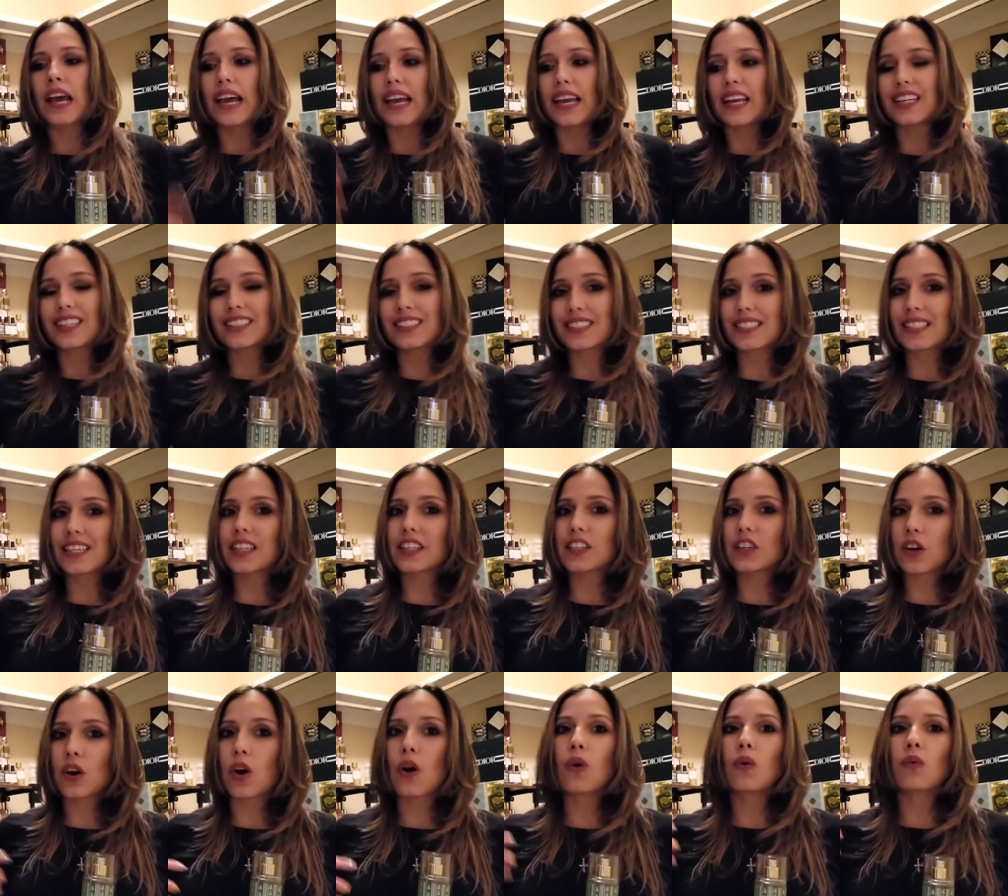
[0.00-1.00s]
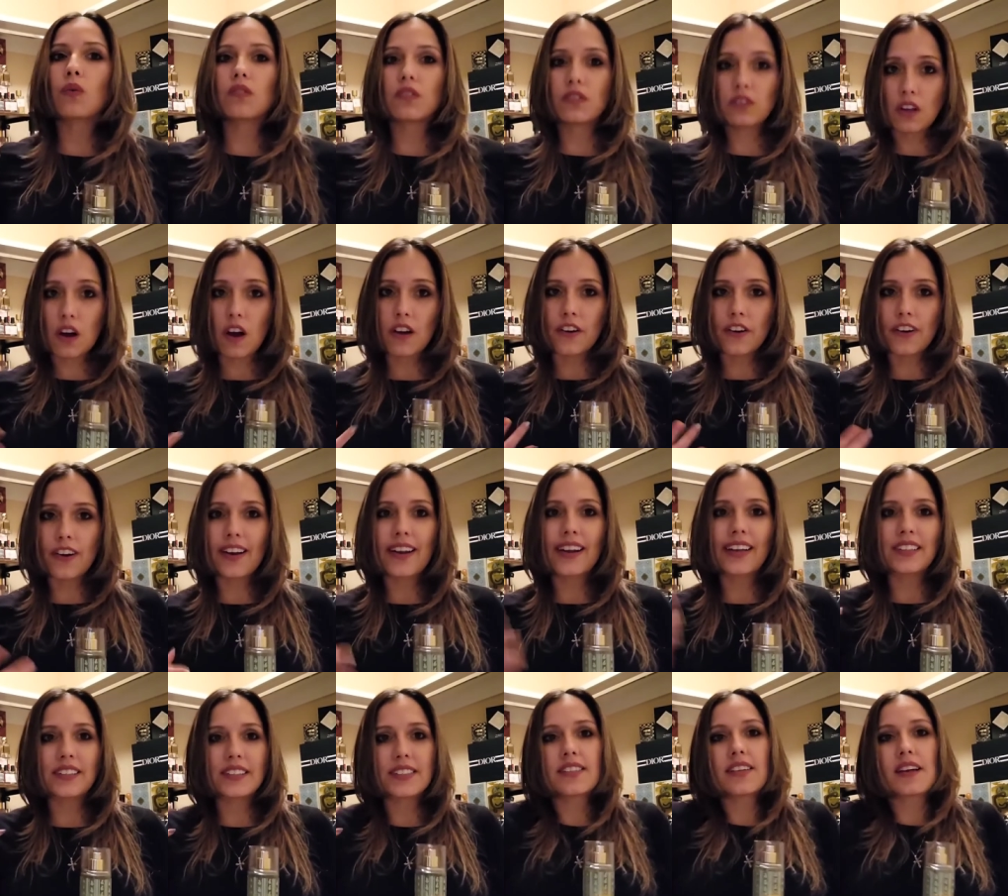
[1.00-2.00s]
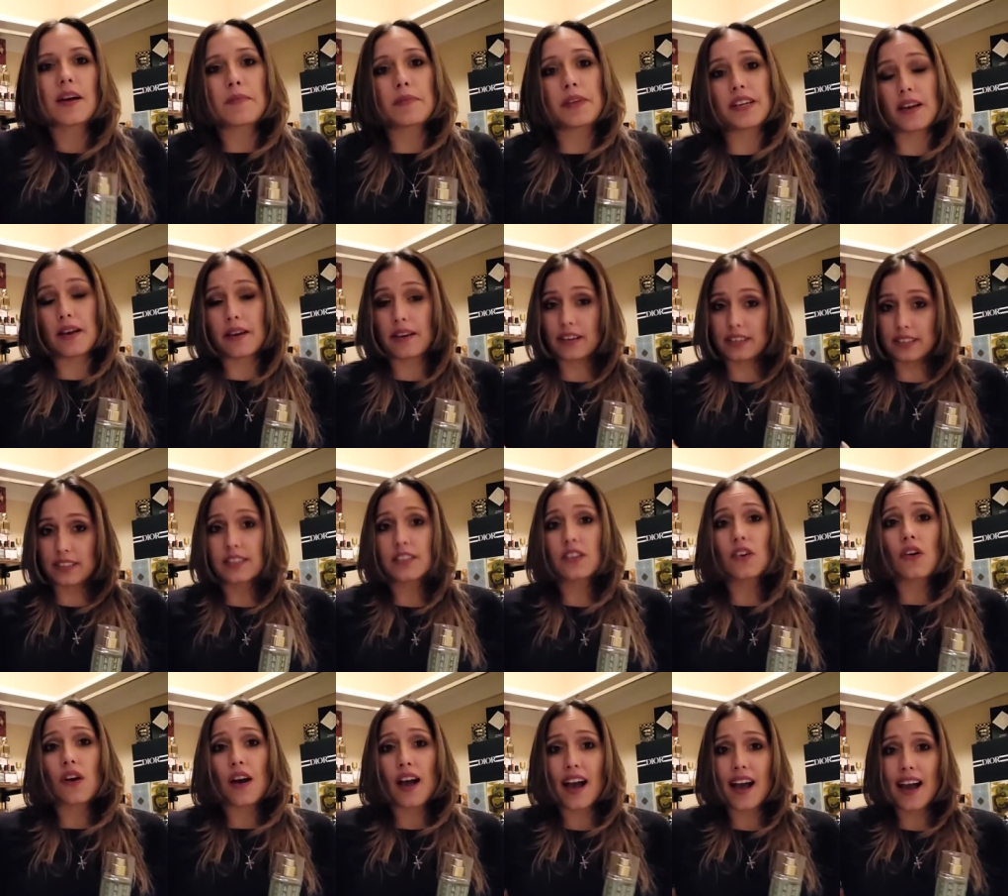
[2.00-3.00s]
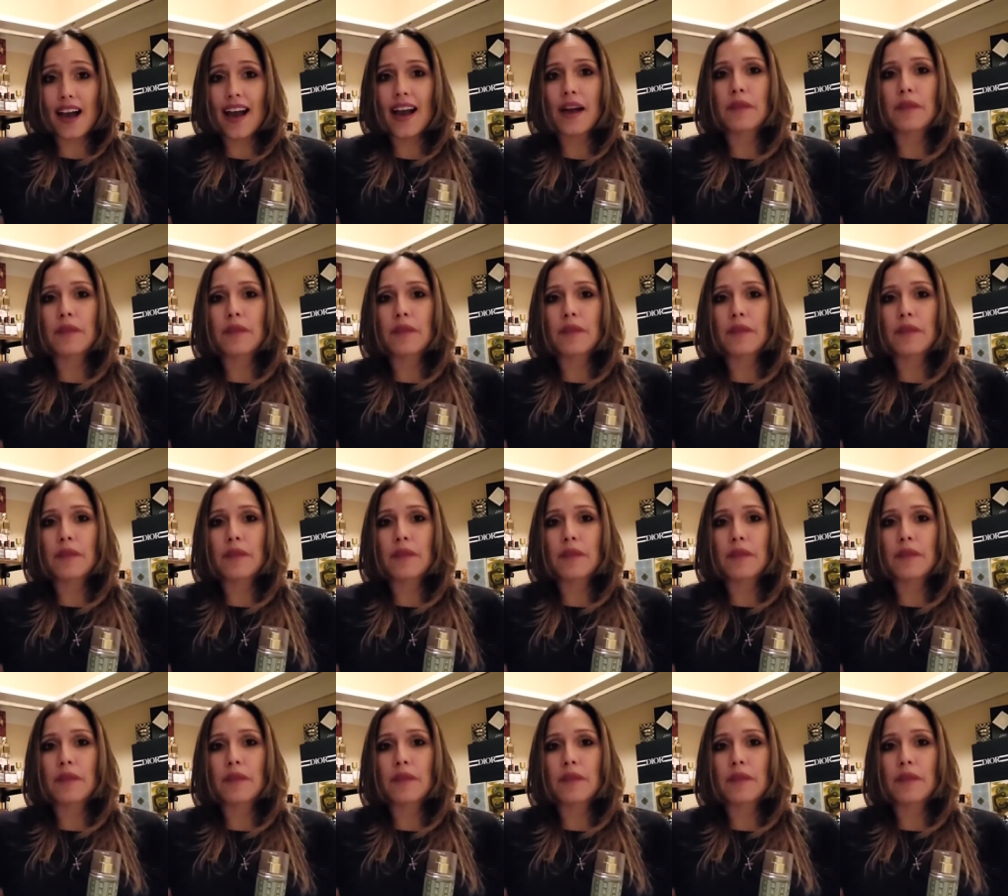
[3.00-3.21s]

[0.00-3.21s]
it did go longer it's i mean i still ha